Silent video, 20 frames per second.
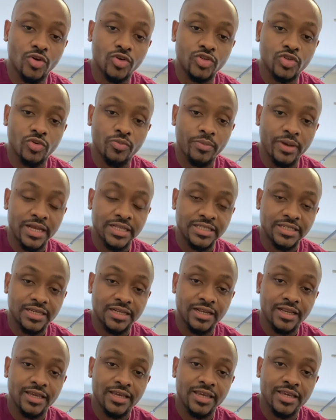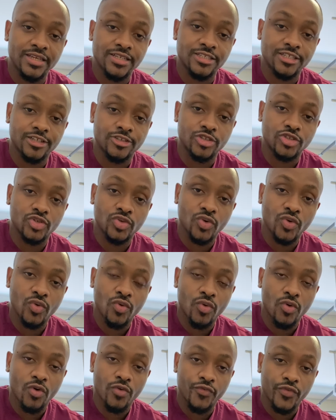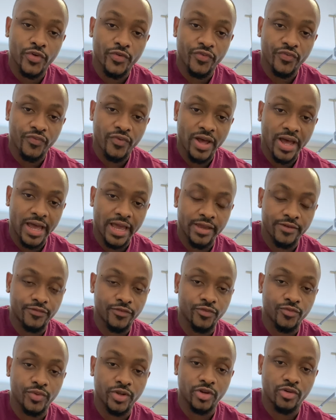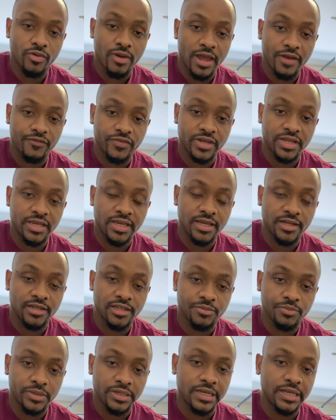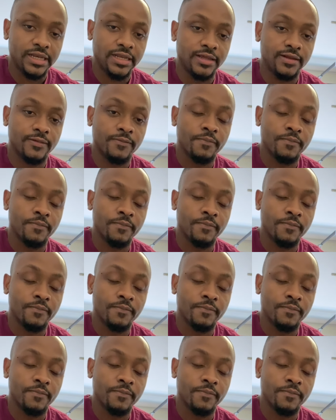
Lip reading: automatically is a 2/5 with gravity eliminated.